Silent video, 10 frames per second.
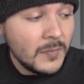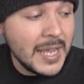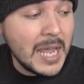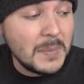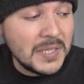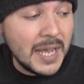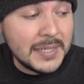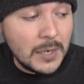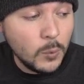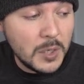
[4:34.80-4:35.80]
Amazon
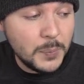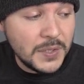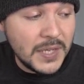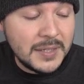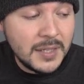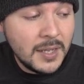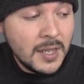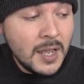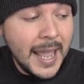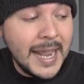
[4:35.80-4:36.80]
down 1%,
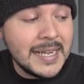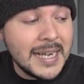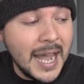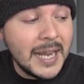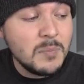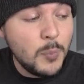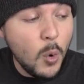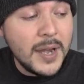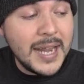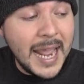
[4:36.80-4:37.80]
a
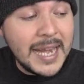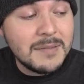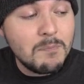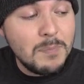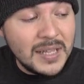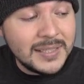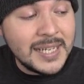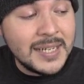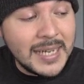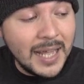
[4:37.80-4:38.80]
$9.8
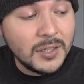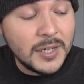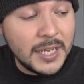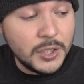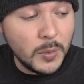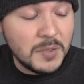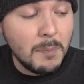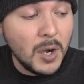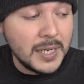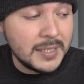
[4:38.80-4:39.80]
billion hit to its
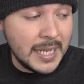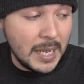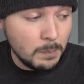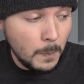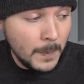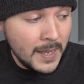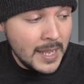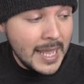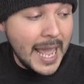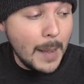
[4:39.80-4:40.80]
market cap.
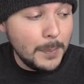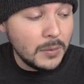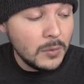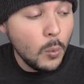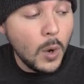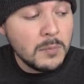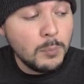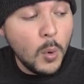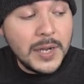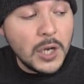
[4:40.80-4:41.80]
Apple,
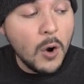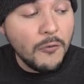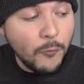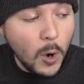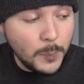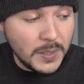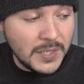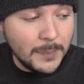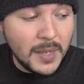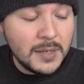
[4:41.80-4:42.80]

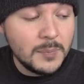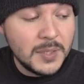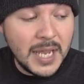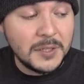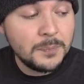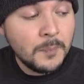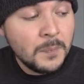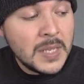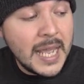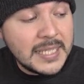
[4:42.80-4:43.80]
1.04%,
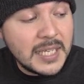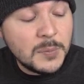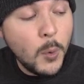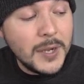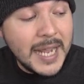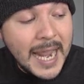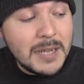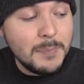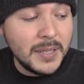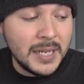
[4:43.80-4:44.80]
a
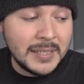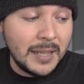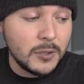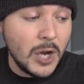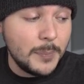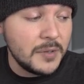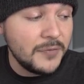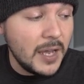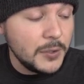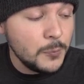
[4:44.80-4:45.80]
$6.8 billion drop in
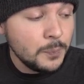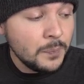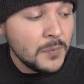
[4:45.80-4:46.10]
value.